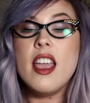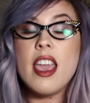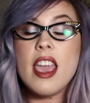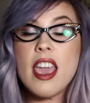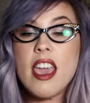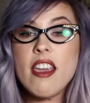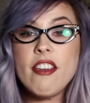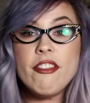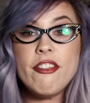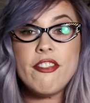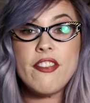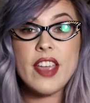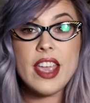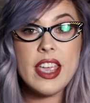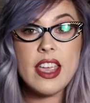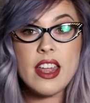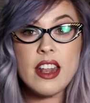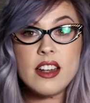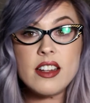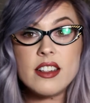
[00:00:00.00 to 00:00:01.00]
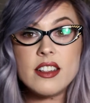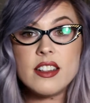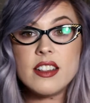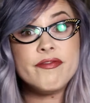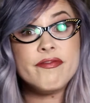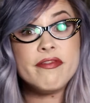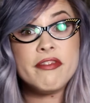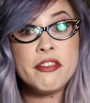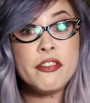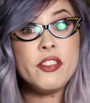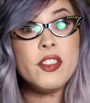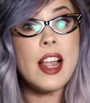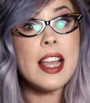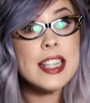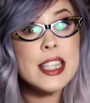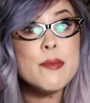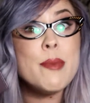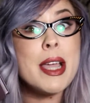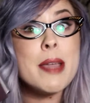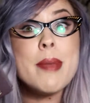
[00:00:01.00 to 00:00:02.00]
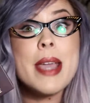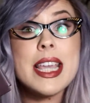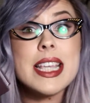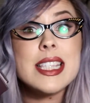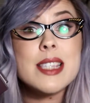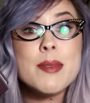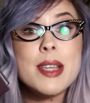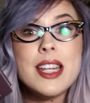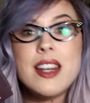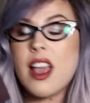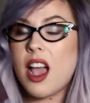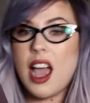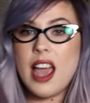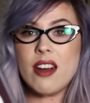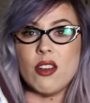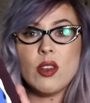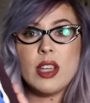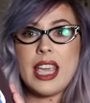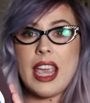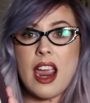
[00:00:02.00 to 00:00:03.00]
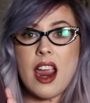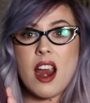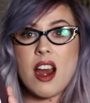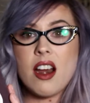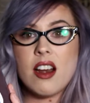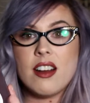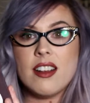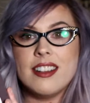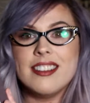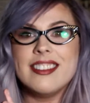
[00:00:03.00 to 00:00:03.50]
if it floods my basement. I don't care.